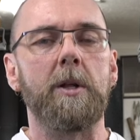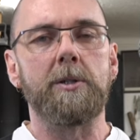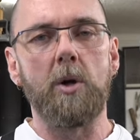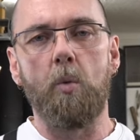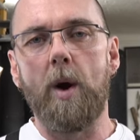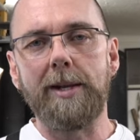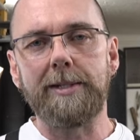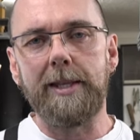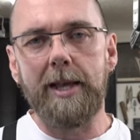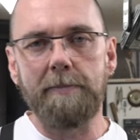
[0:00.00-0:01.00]
So what
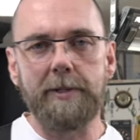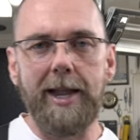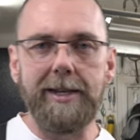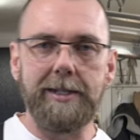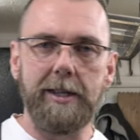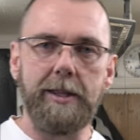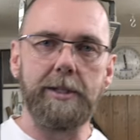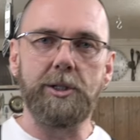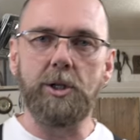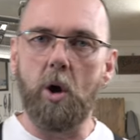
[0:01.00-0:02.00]
is the update to
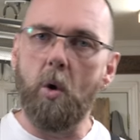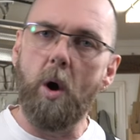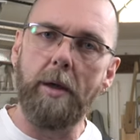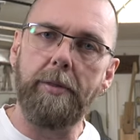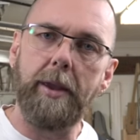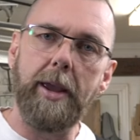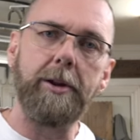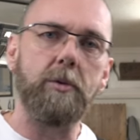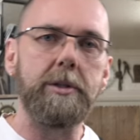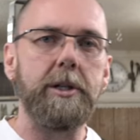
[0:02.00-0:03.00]
this show on the
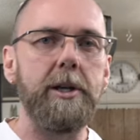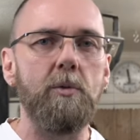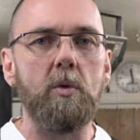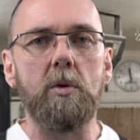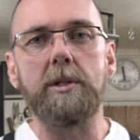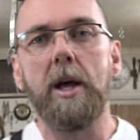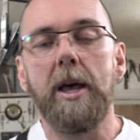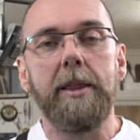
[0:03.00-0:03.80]
INCRA T rules?